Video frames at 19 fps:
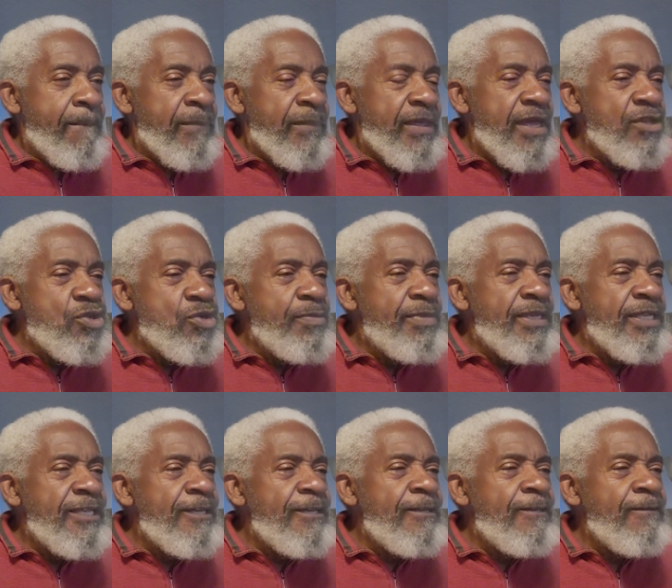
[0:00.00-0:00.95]
Can you
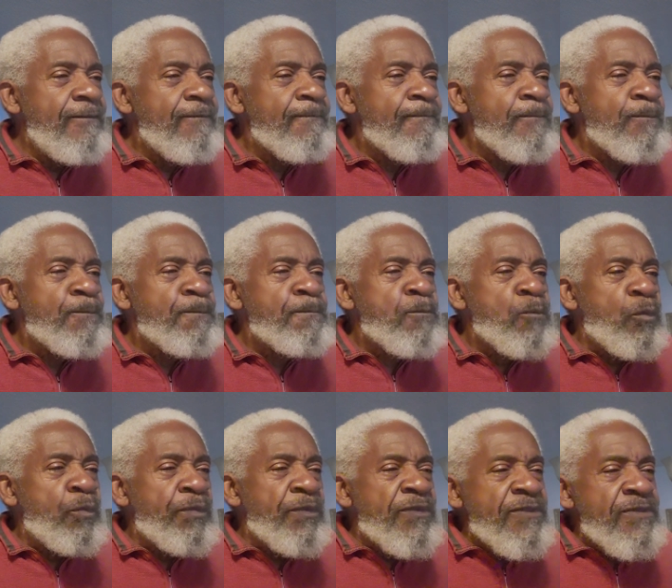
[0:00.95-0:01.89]
believe
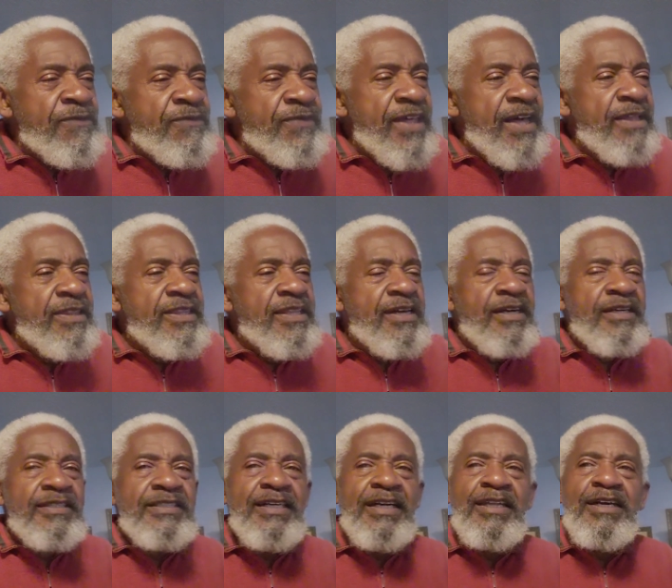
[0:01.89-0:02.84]
that they are
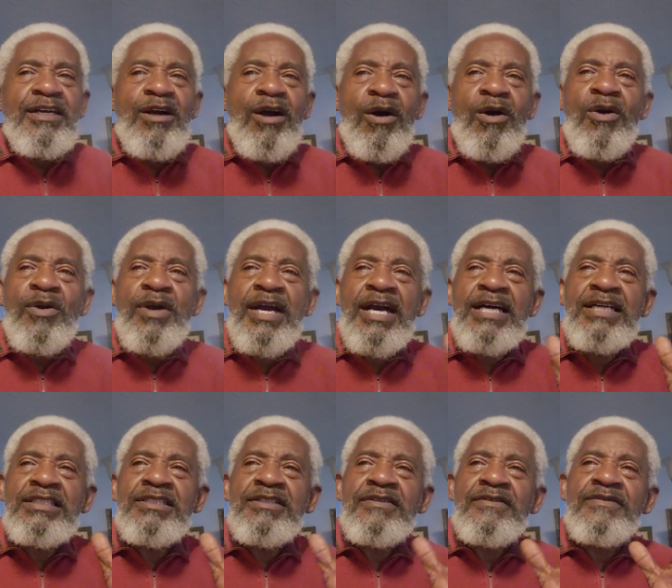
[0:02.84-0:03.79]
telling all
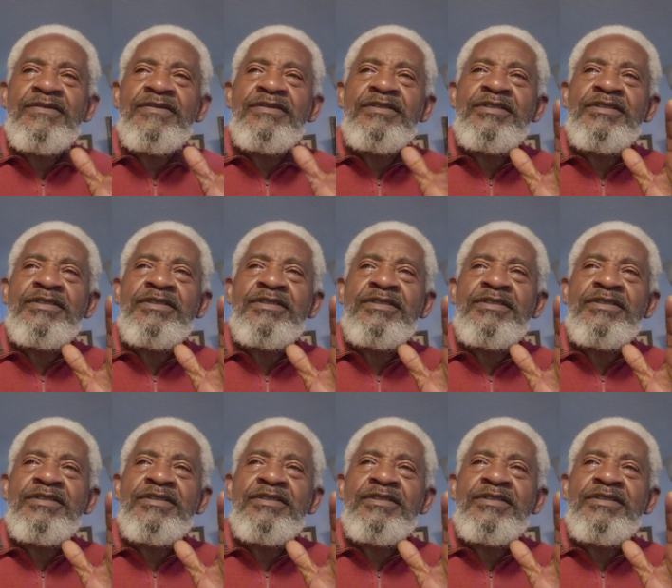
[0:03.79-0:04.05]
kinds of